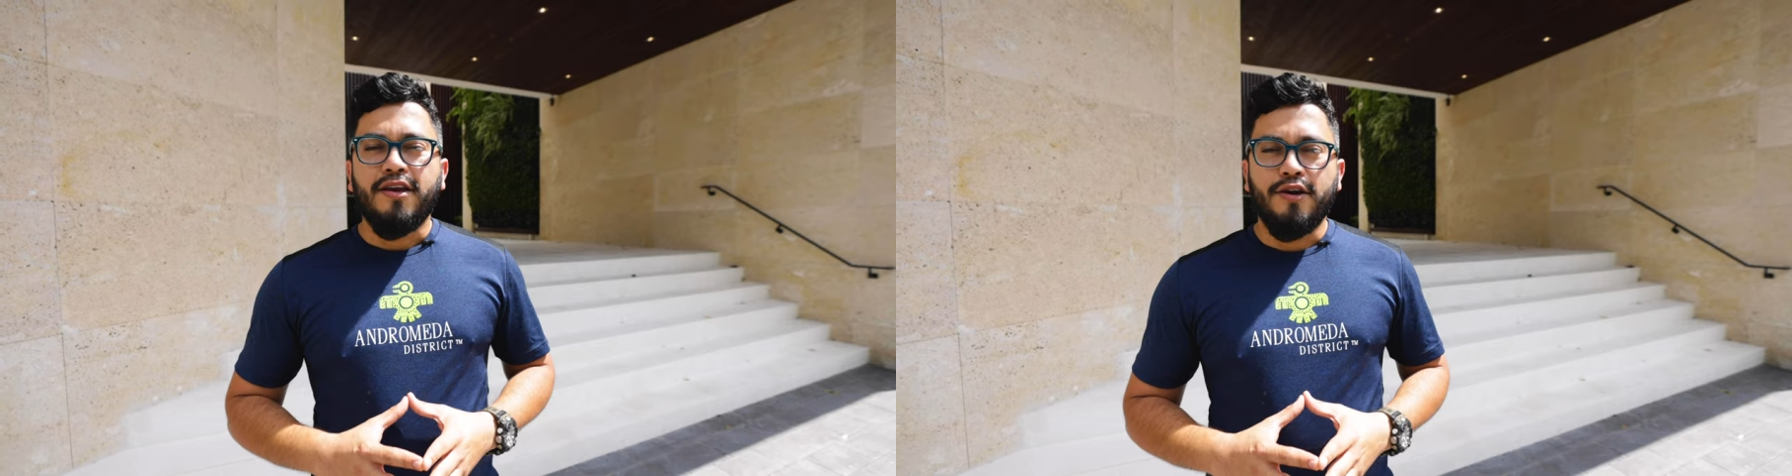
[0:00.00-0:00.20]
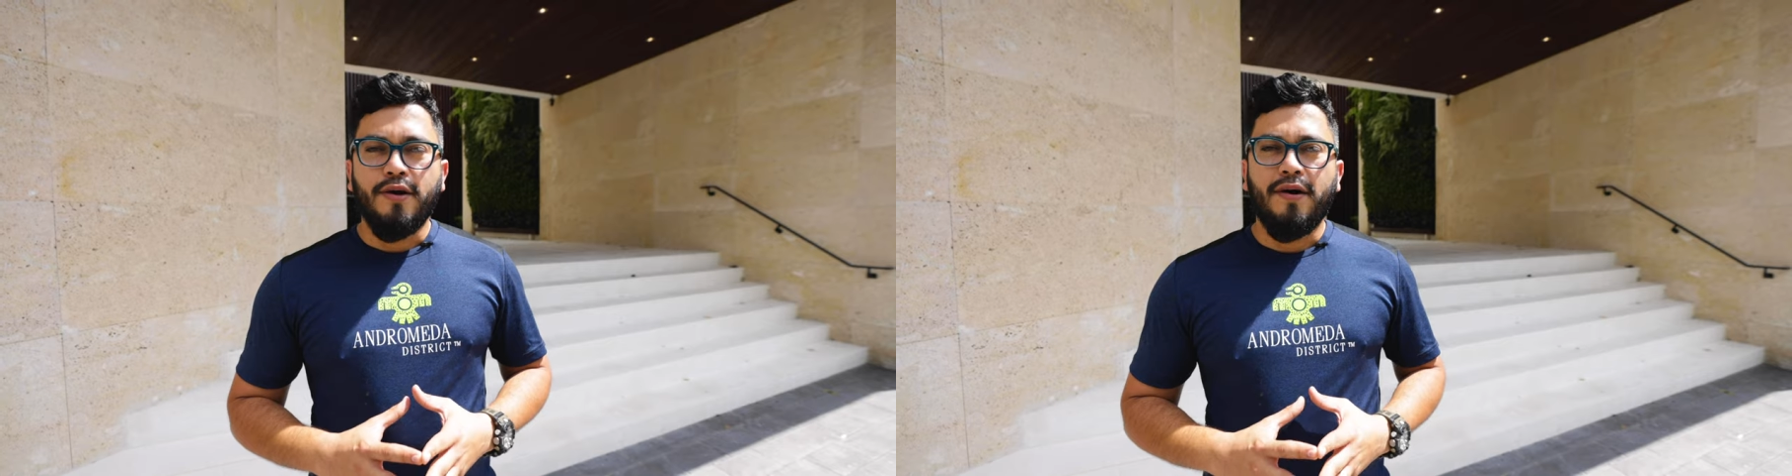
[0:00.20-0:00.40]

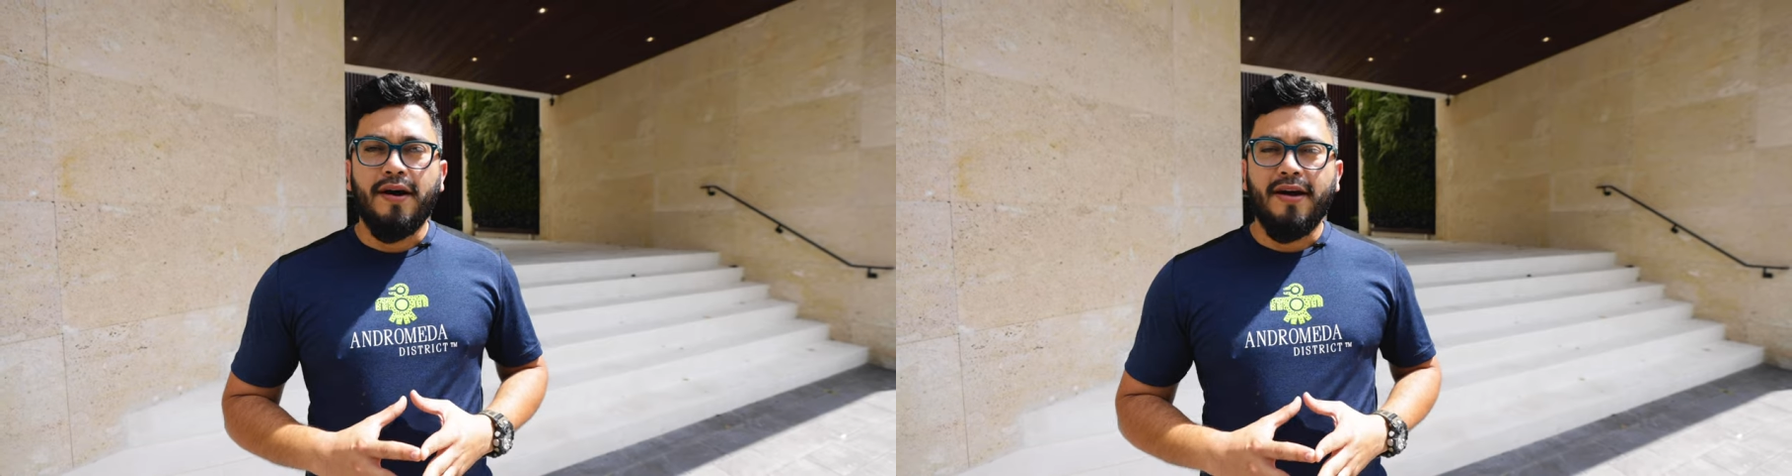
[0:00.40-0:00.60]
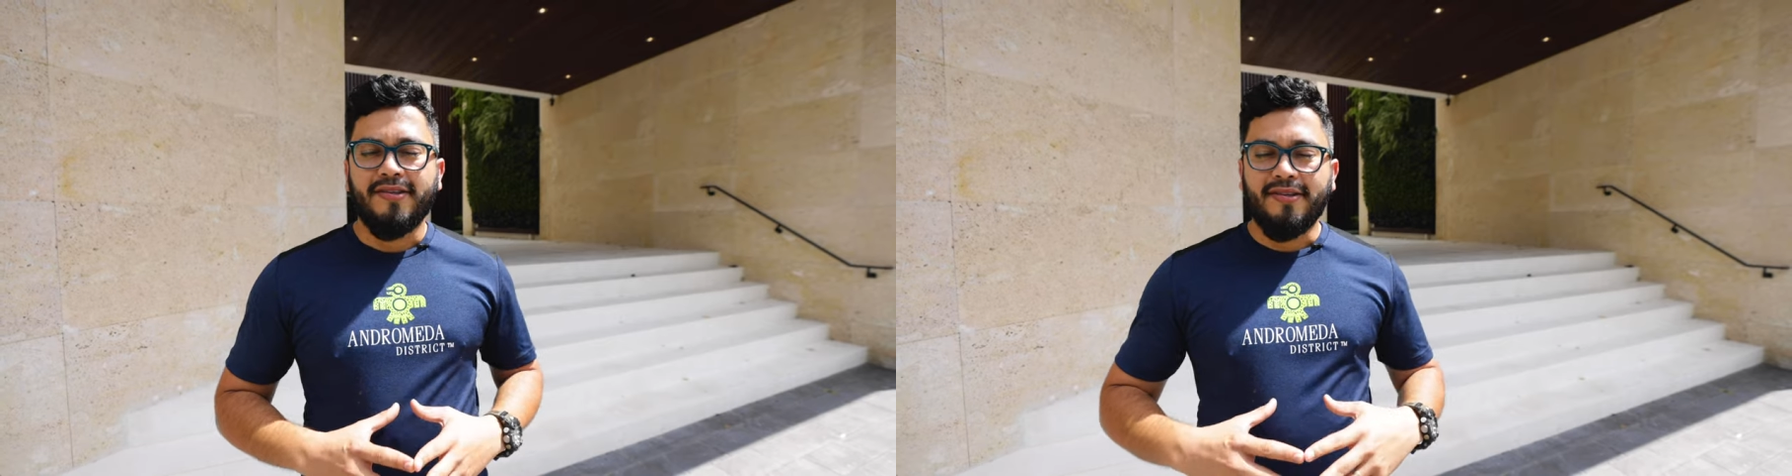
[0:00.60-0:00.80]
you know,
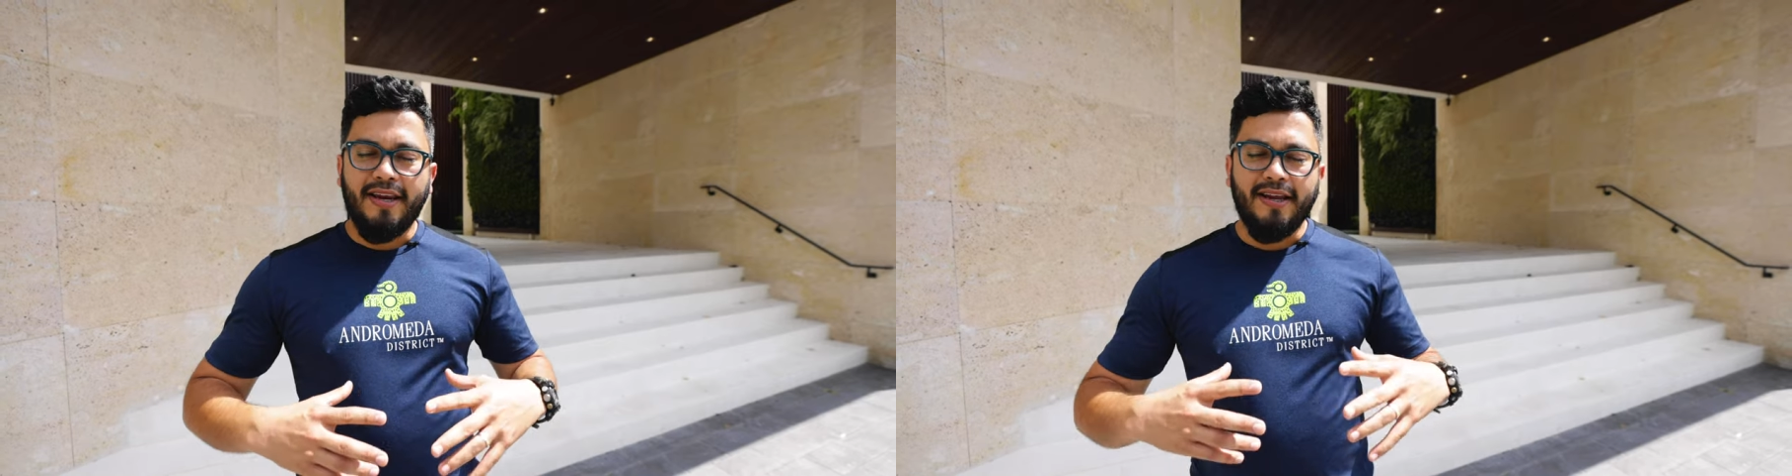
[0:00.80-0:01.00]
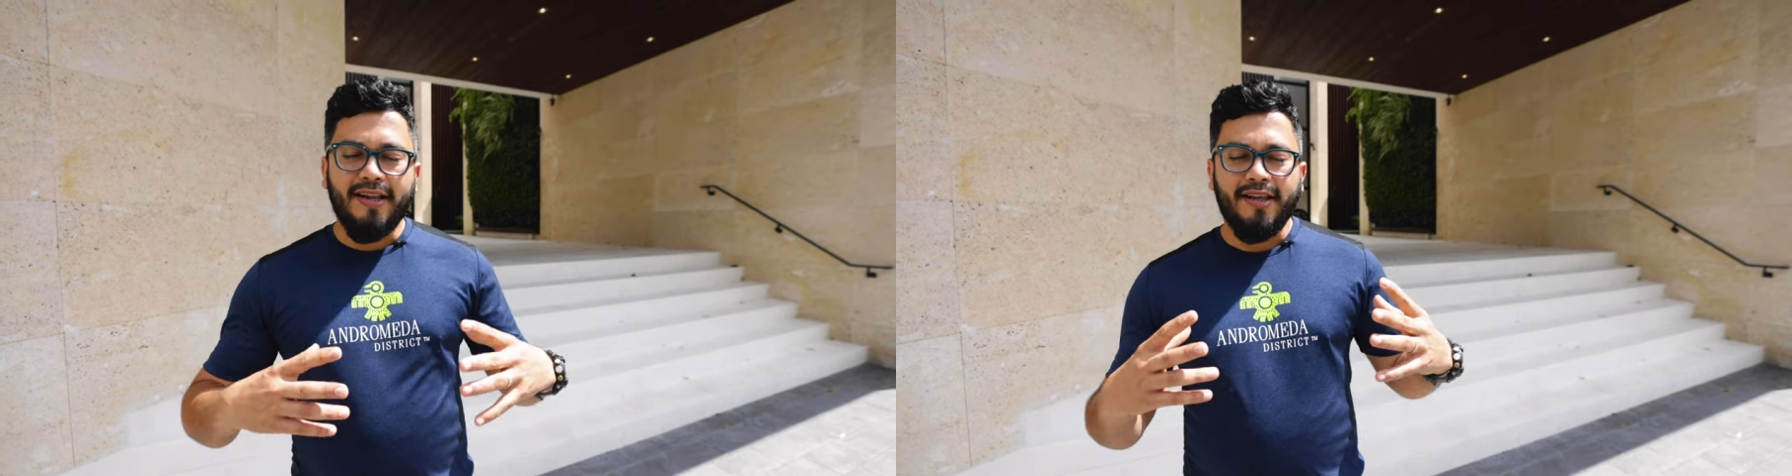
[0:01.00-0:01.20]

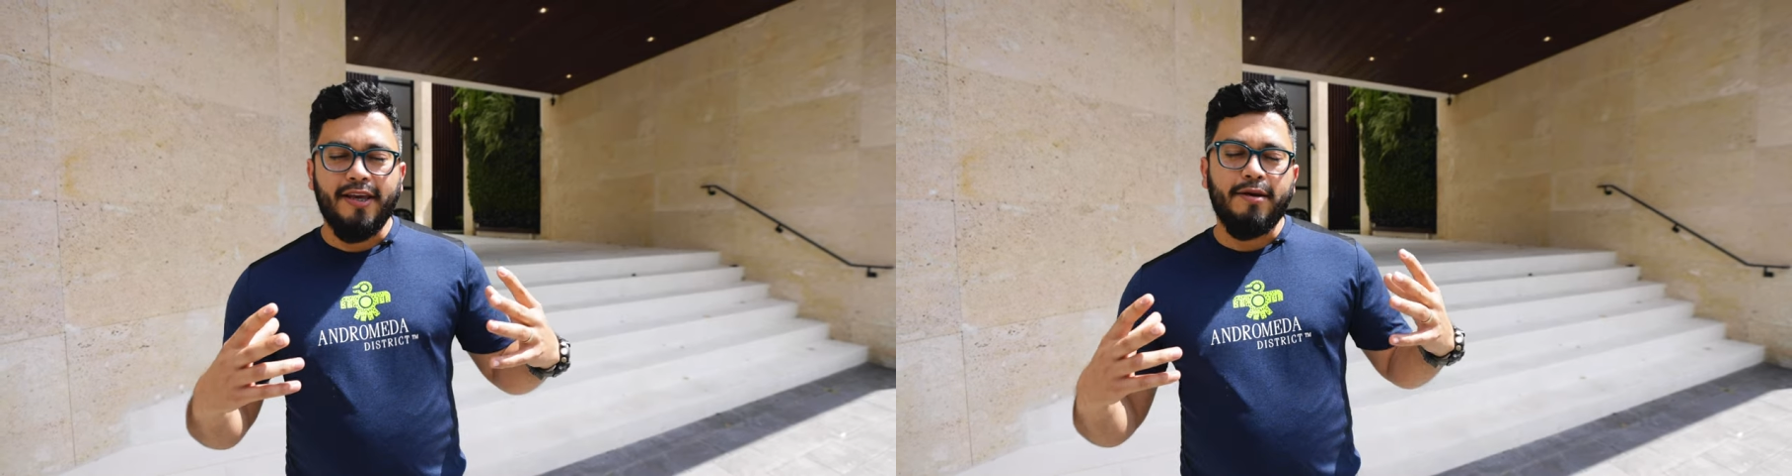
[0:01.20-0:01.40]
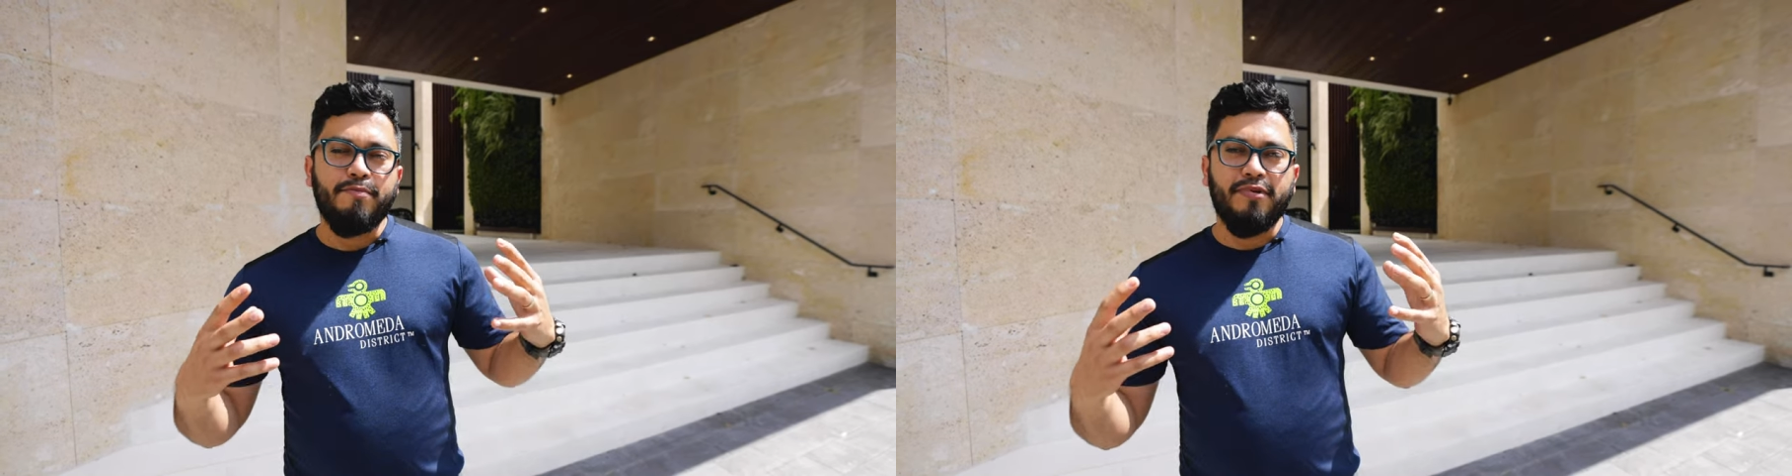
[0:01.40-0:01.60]

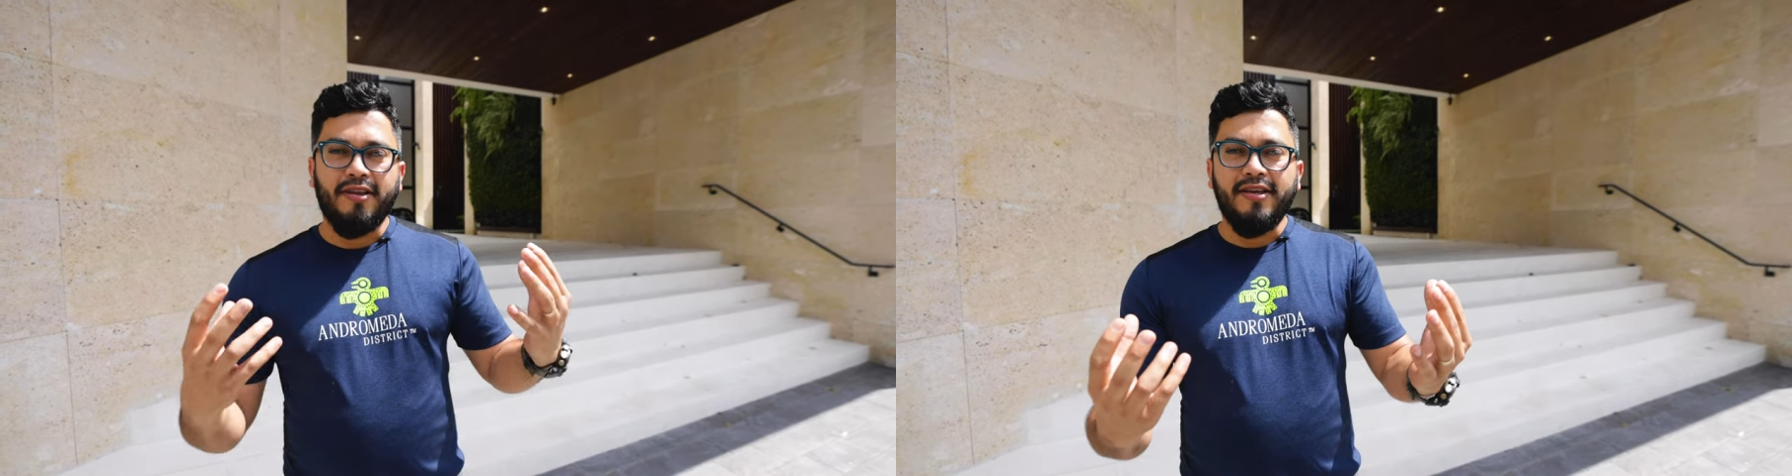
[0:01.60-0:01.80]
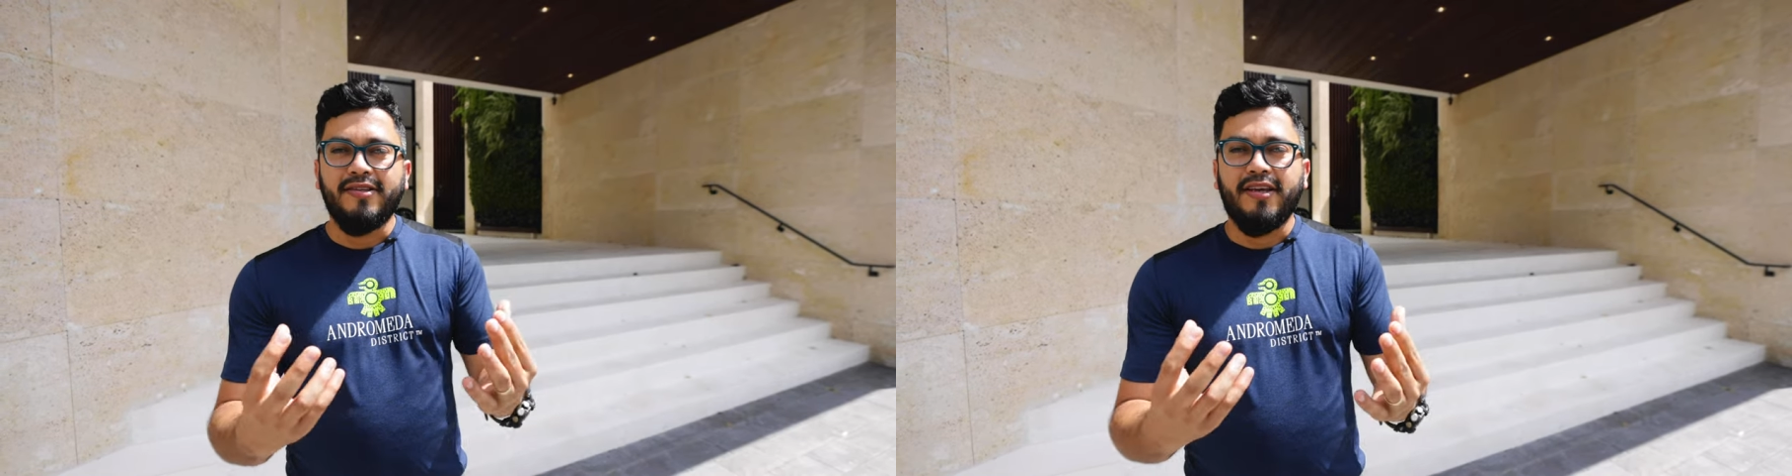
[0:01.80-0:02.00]
aesthetically
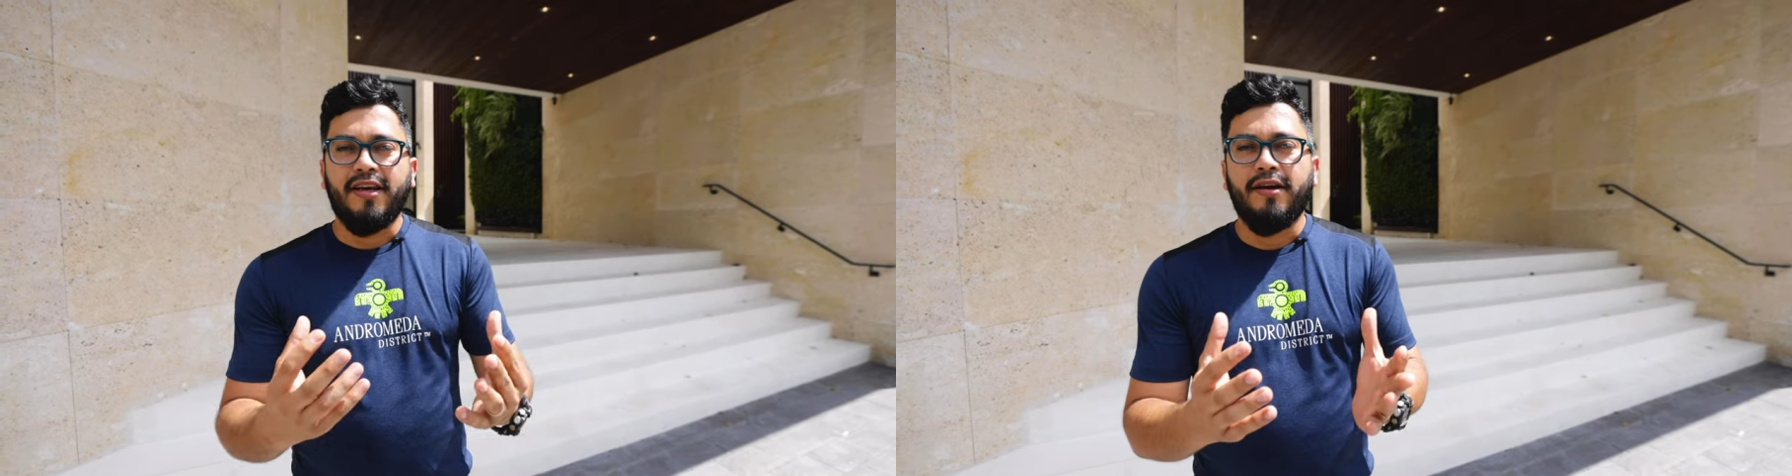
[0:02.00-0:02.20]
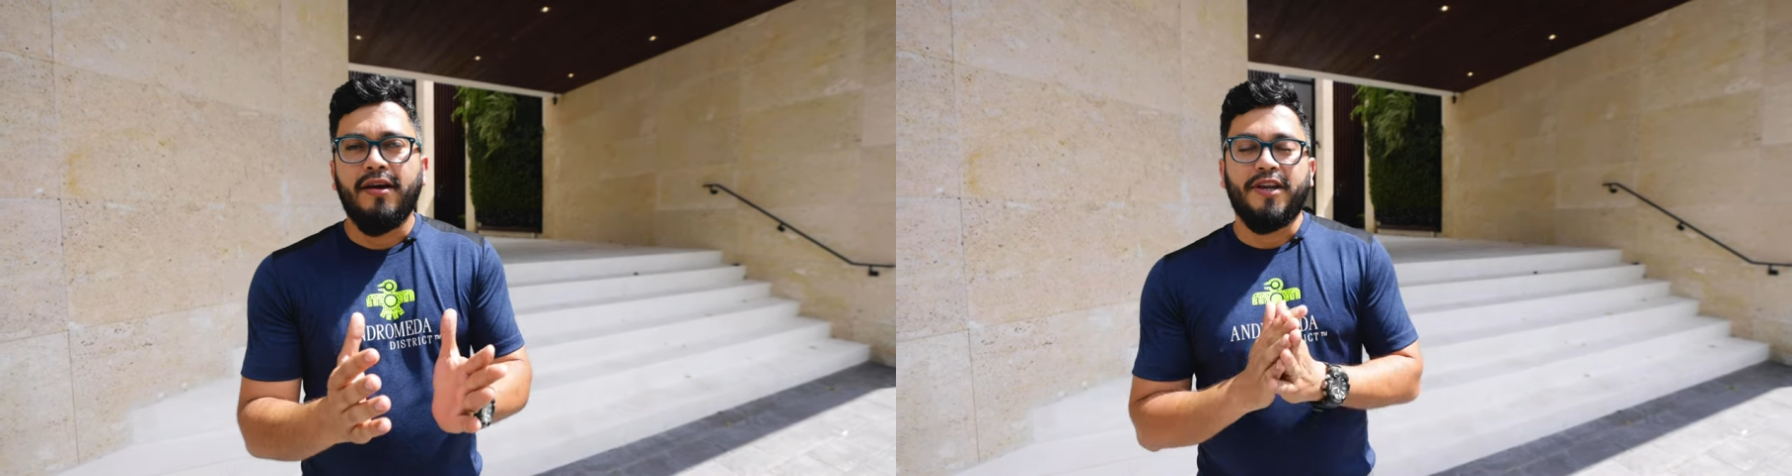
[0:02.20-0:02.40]
pleasing,